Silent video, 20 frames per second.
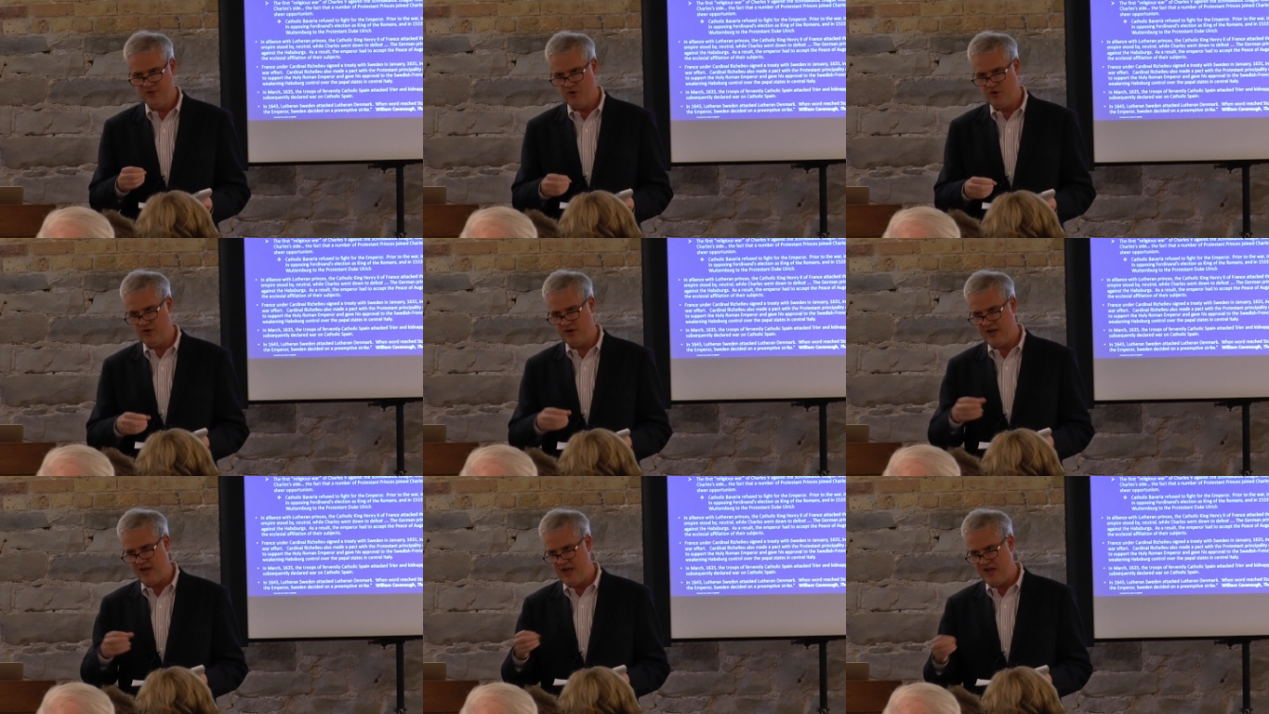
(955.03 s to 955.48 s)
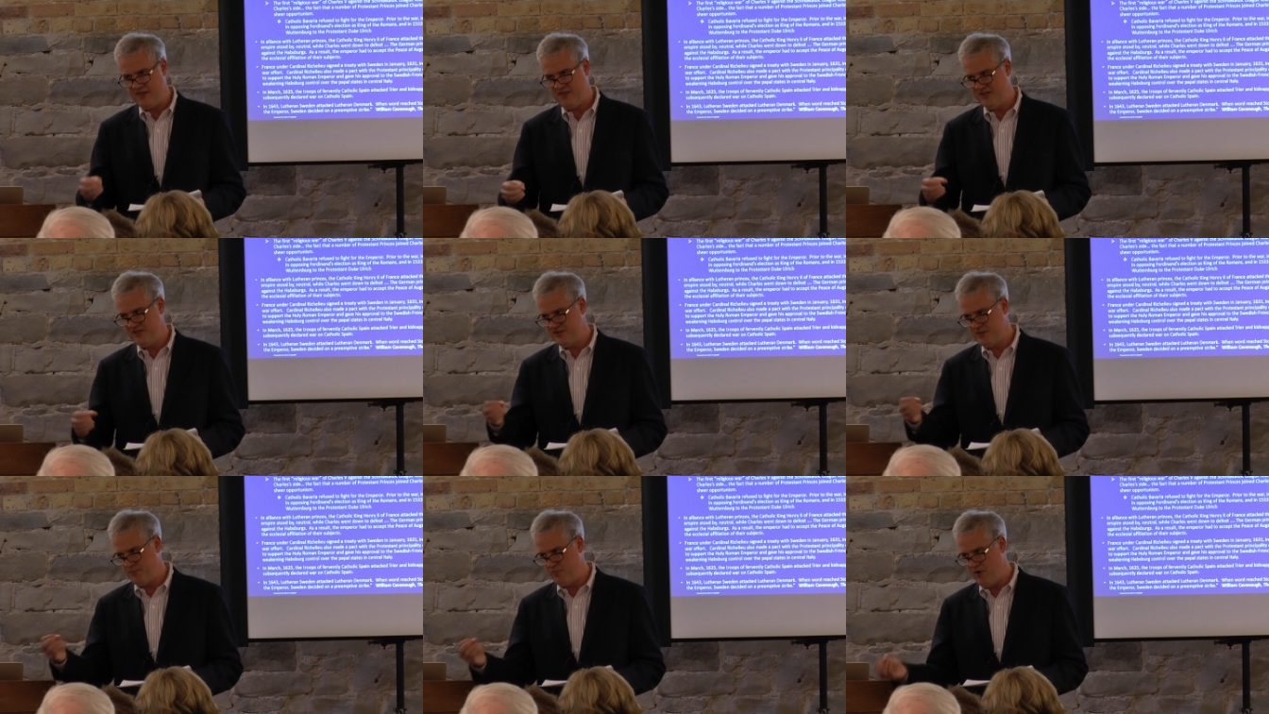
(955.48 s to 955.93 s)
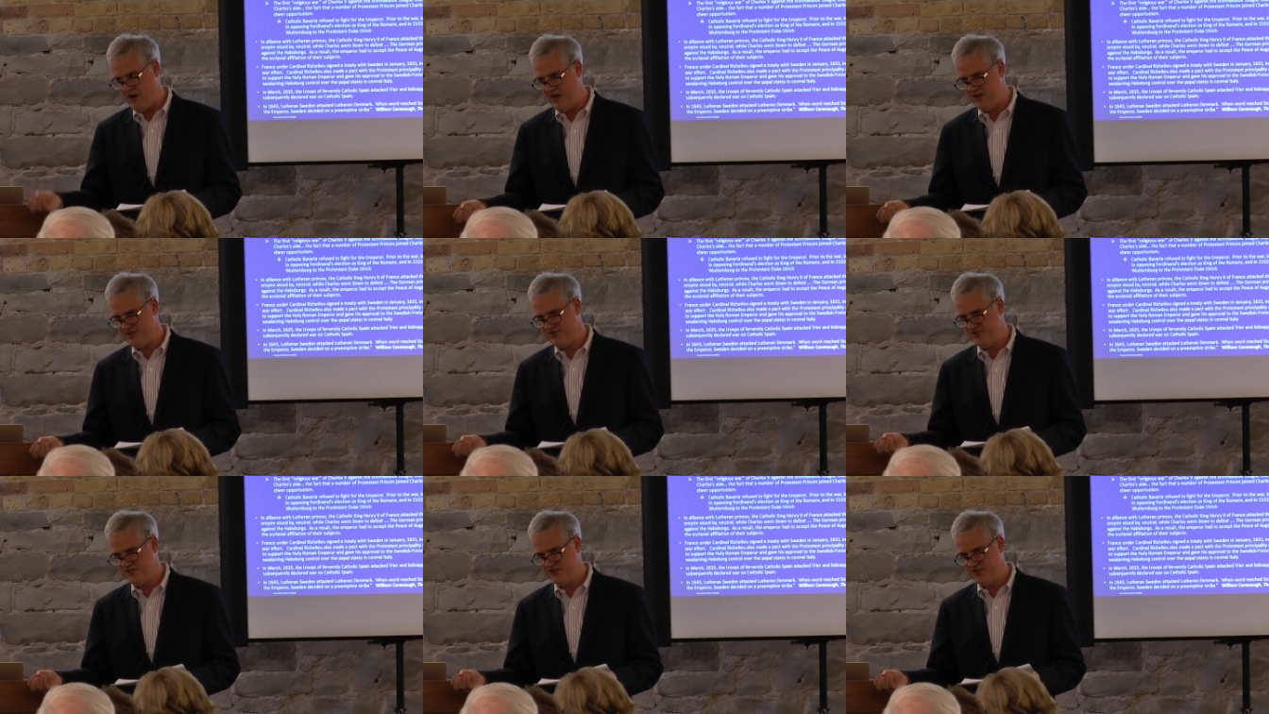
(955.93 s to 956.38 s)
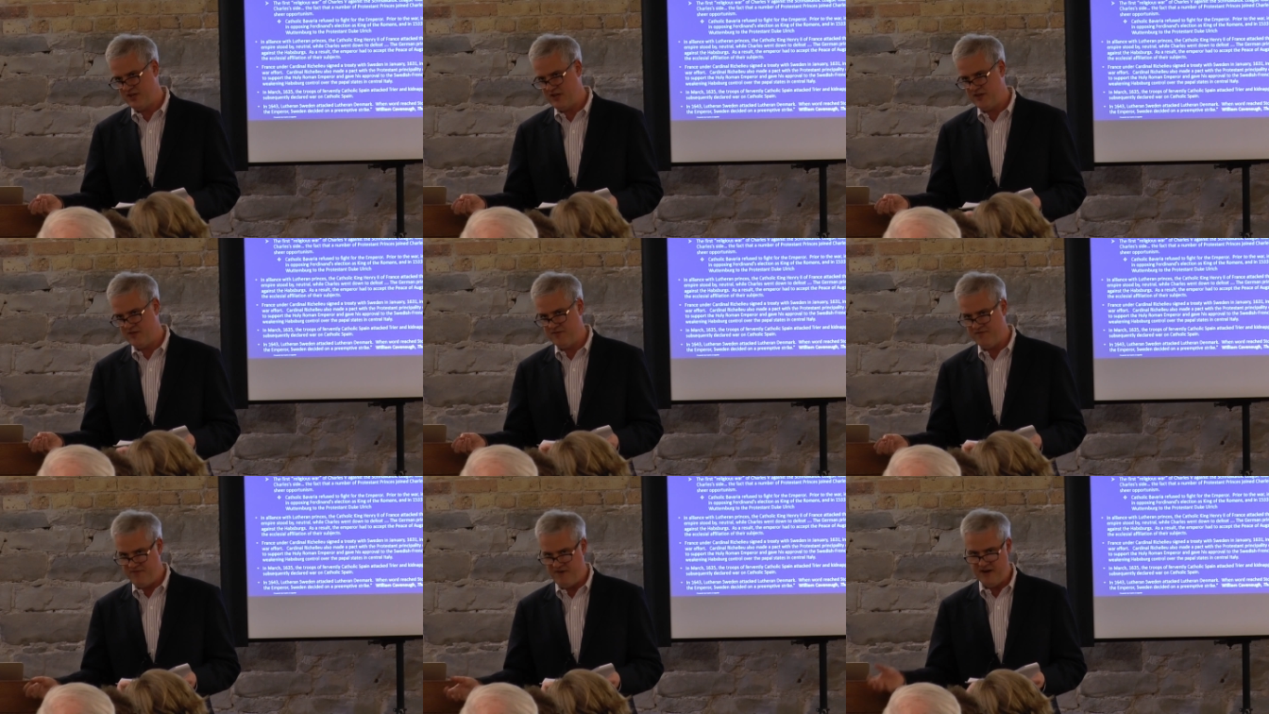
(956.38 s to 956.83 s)
or Catholics and Protestants
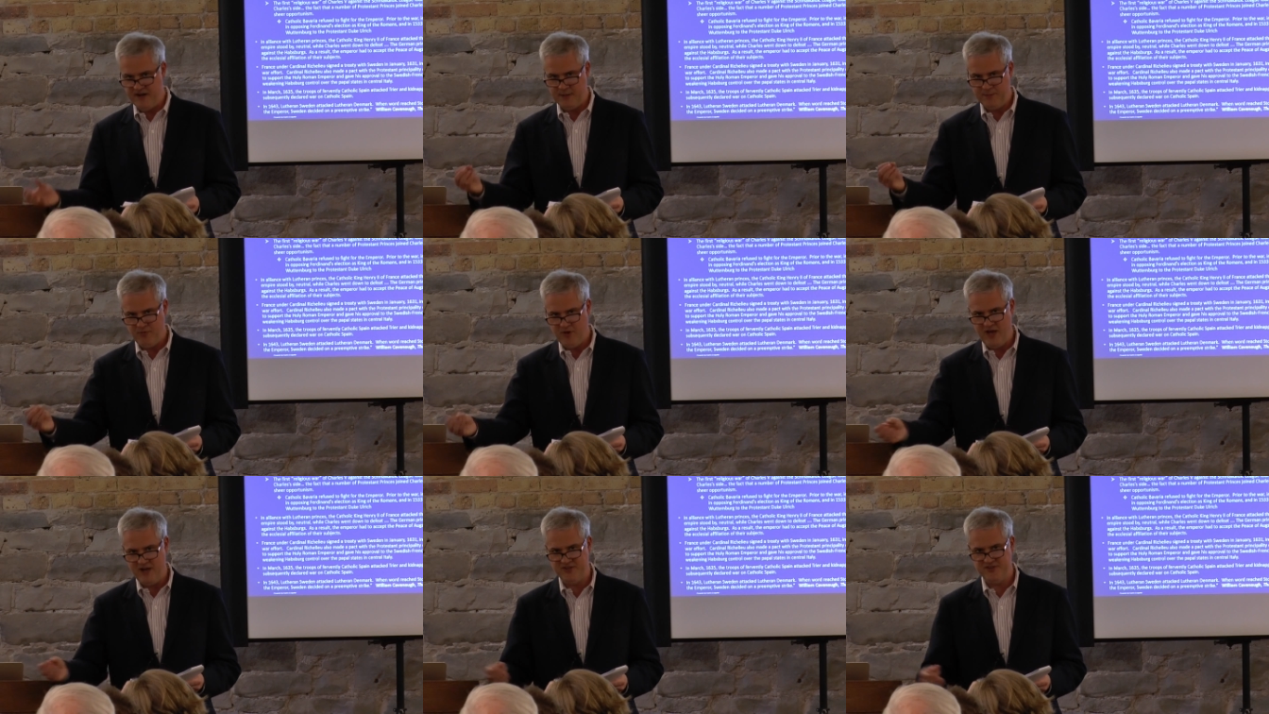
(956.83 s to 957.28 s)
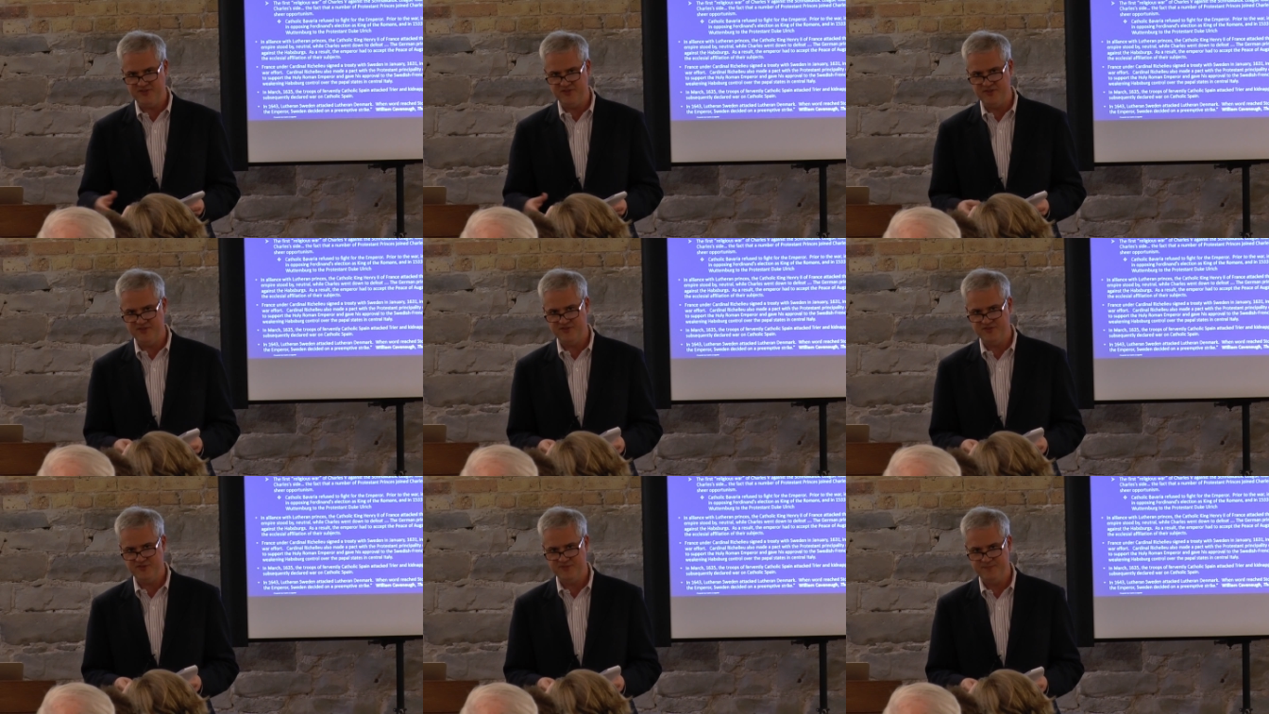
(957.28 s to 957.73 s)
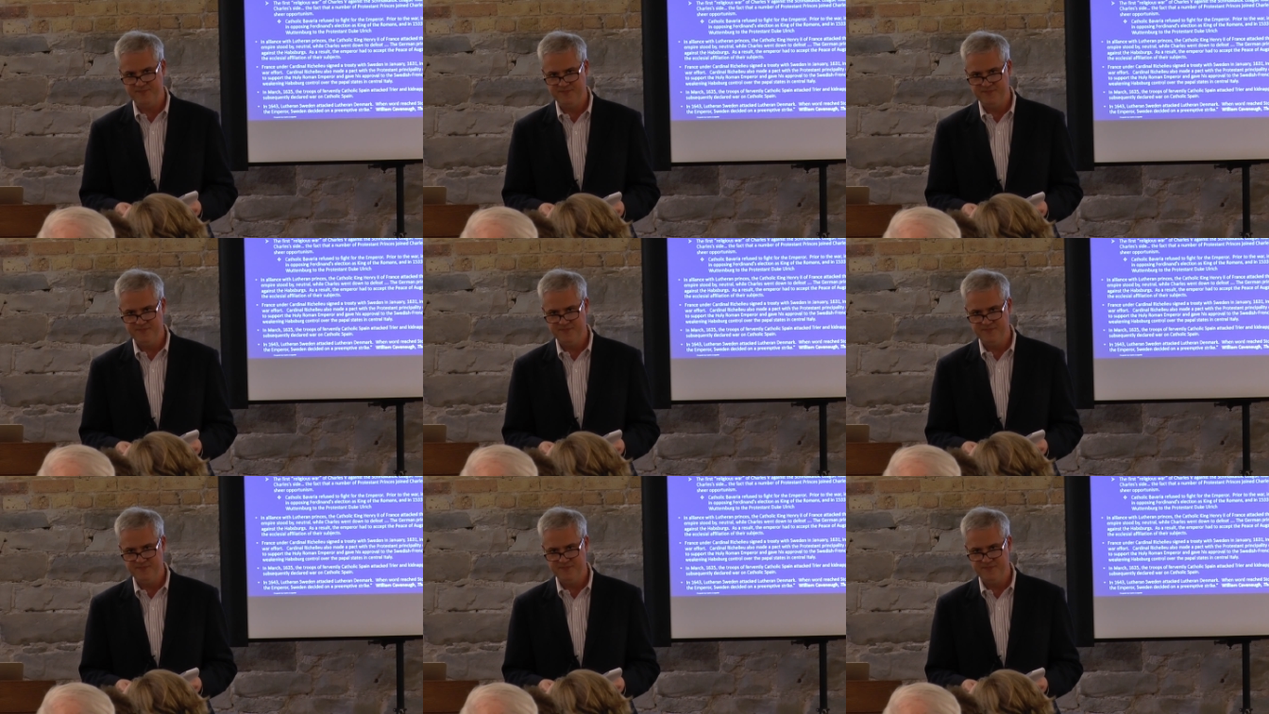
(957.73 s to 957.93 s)
together fighting Protestants.